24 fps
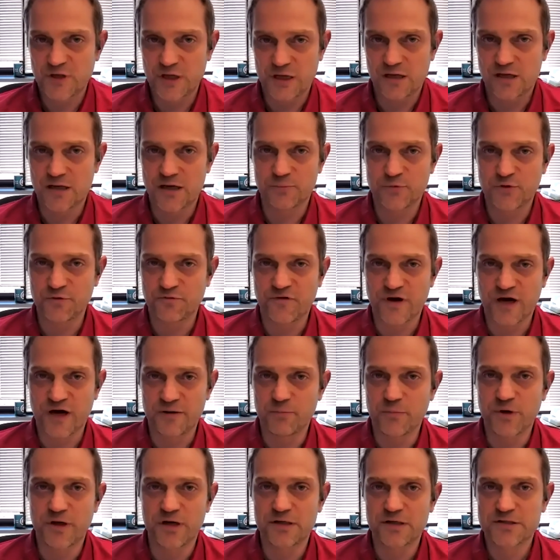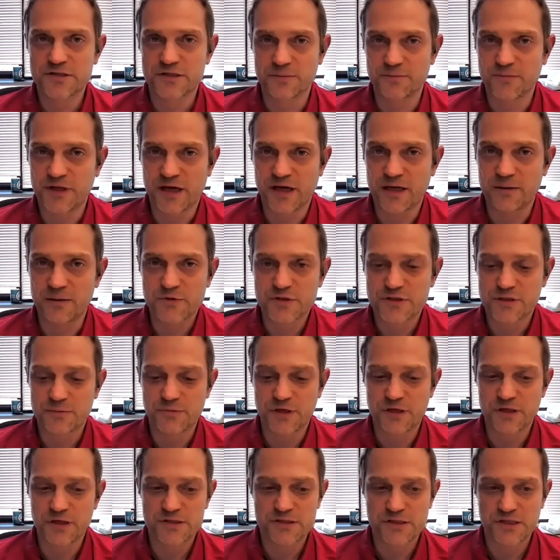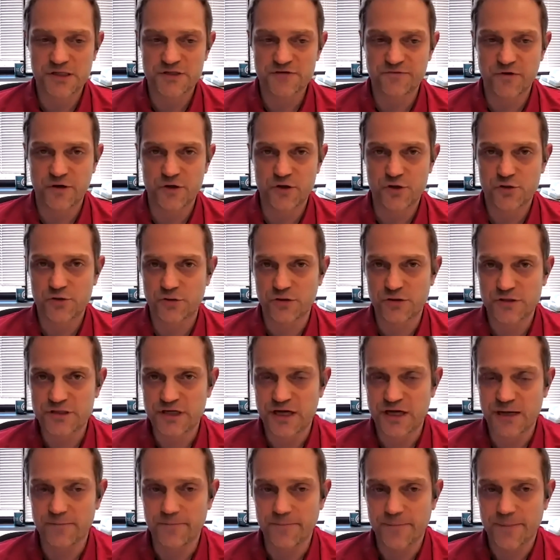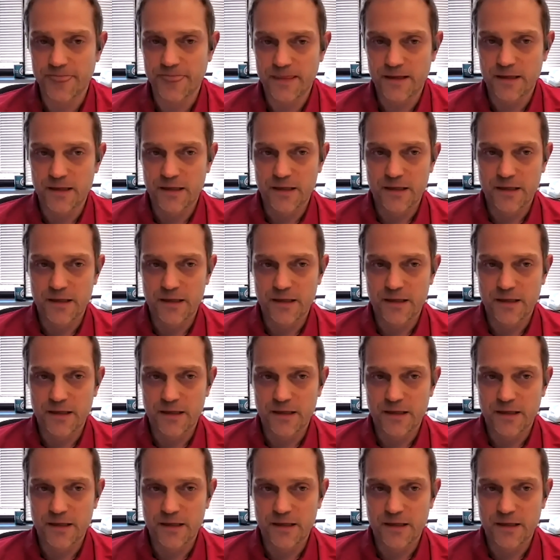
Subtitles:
take up to 5 minutes sometimes. I mean, it's a very short time.